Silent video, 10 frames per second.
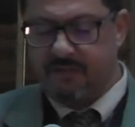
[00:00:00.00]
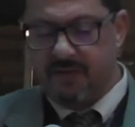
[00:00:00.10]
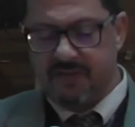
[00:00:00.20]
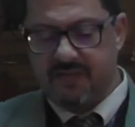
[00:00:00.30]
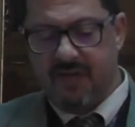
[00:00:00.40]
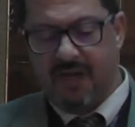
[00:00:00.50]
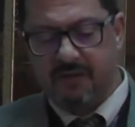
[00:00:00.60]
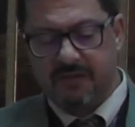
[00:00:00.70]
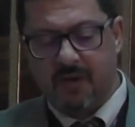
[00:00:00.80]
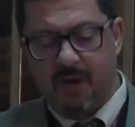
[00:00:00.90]
First,
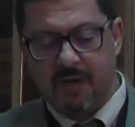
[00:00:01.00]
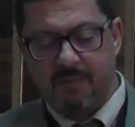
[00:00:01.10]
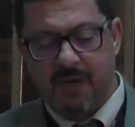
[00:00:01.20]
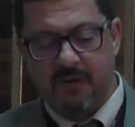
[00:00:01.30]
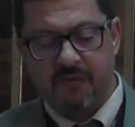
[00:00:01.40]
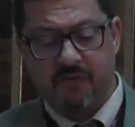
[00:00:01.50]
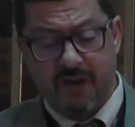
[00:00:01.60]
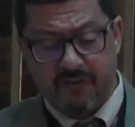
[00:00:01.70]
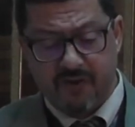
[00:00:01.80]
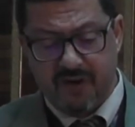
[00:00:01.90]
I'll talk about
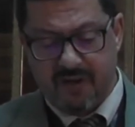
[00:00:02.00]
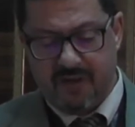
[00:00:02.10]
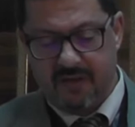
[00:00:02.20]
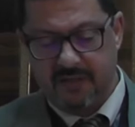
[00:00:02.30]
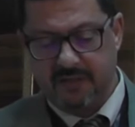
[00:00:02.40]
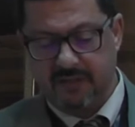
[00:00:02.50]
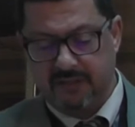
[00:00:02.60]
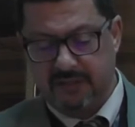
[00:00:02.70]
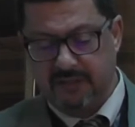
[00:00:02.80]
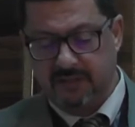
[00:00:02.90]
rhetoric
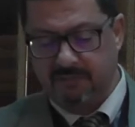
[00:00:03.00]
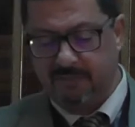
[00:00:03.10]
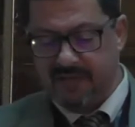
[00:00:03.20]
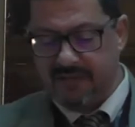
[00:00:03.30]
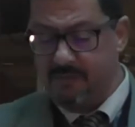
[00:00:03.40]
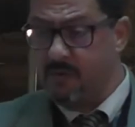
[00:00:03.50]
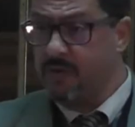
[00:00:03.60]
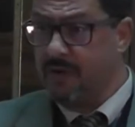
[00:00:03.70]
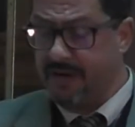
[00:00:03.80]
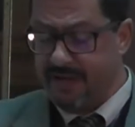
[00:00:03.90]
and
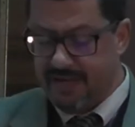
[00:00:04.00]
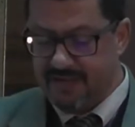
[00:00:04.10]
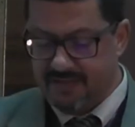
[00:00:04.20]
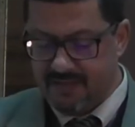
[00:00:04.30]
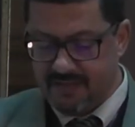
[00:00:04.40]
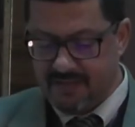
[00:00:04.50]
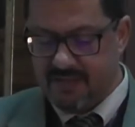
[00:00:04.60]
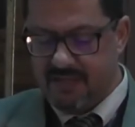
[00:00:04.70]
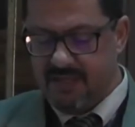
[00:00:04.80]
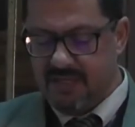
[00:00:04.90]
multimodal
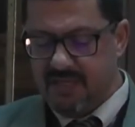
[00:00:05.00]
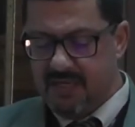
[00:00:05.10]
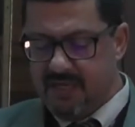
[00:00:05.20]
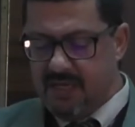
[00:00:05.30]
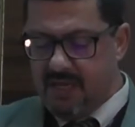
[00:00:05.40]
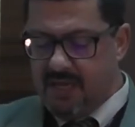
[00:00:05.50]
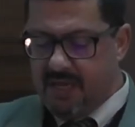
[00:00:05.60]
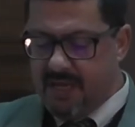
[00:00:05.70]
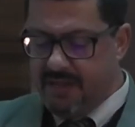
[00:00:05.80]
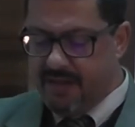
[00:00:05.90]
analysis,
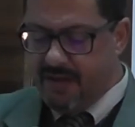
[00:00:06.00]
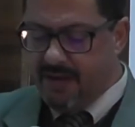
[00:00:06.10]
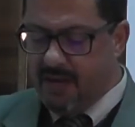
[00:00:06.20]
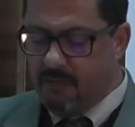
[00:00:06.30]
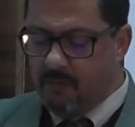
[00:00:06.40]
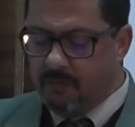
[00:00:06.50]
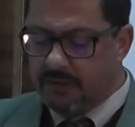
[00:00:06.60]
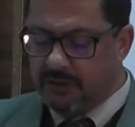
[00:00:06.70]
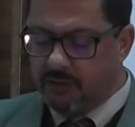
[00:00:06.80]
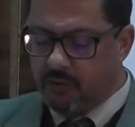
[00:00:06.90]
and then I'll move
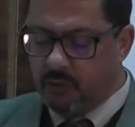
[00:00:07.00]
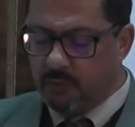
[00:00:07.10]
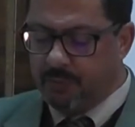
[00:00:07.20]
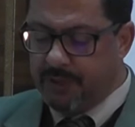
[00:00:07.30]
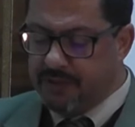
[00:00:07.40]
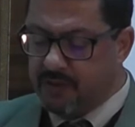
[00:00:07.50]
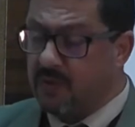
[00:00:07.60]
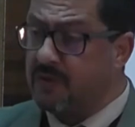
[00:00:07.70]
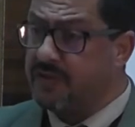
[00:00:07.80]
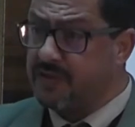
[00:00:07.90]
on to
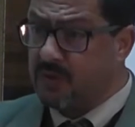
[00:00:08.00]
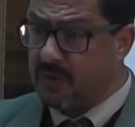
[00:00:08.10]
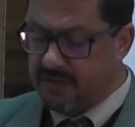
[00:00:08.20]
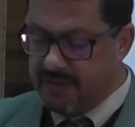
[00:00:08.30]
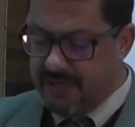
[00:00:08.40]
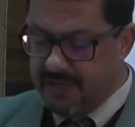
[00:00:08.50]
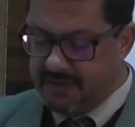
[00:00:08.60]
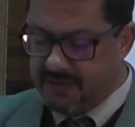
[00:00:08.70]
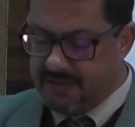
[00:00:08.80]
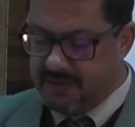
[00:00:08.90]
political discourse
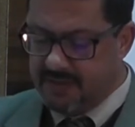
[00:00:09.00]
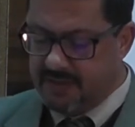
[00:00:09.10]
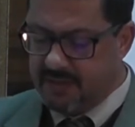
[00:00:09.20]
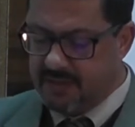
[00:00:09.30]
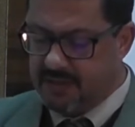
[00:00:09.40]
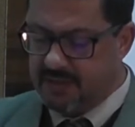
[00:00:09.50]
analysis